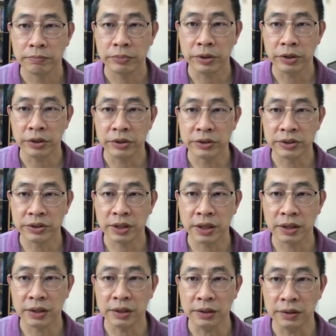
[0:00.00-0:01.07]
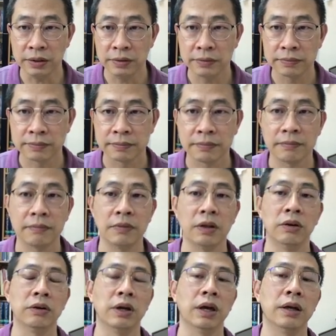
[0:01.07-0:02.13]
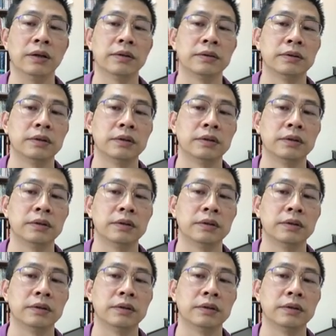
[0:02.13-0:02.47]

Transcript: per second okay